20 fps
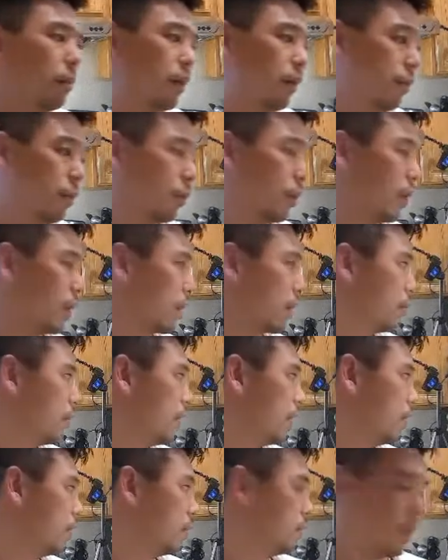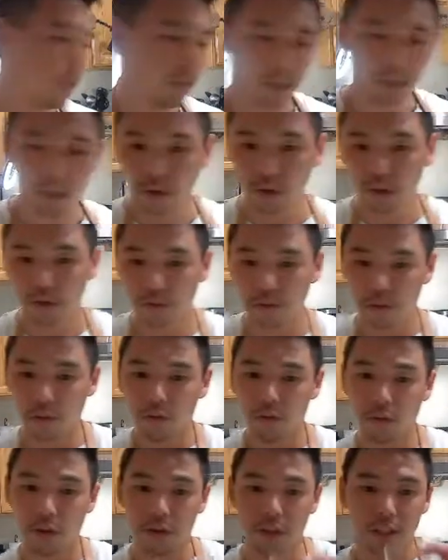if you're really committed, I could even
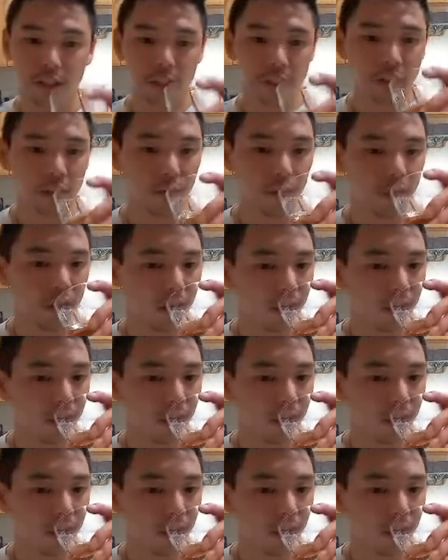go for at least an hour.